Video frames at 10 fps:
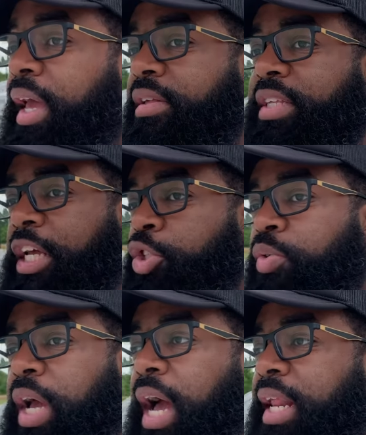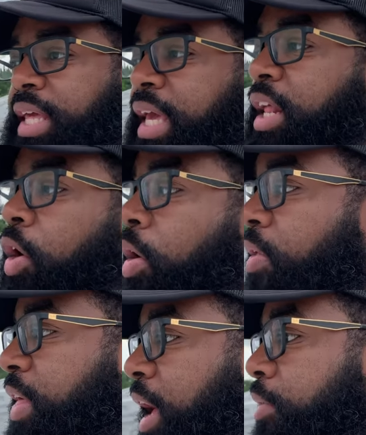is that you kind of get
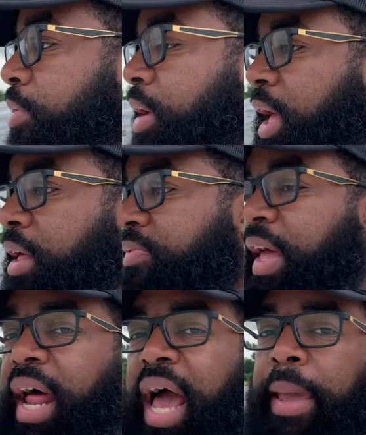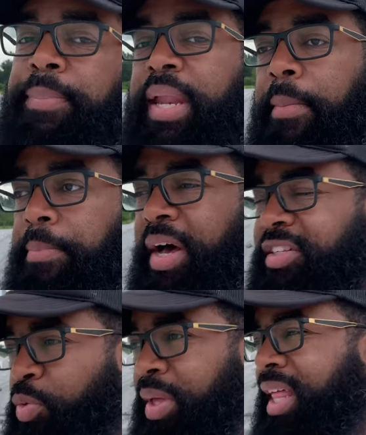all that hype and that
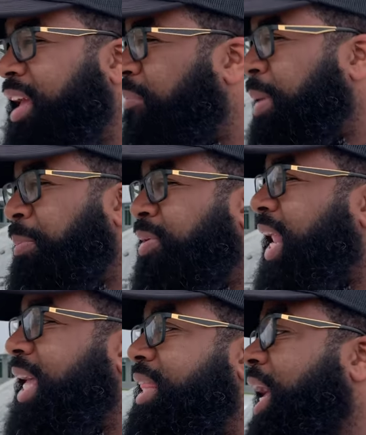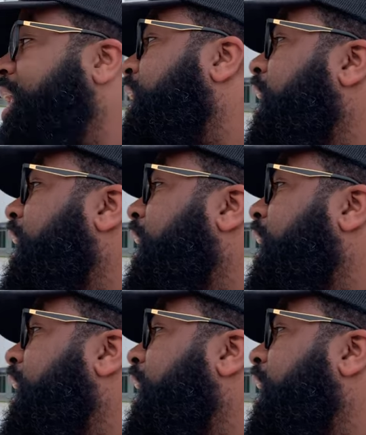buzz. And people like that.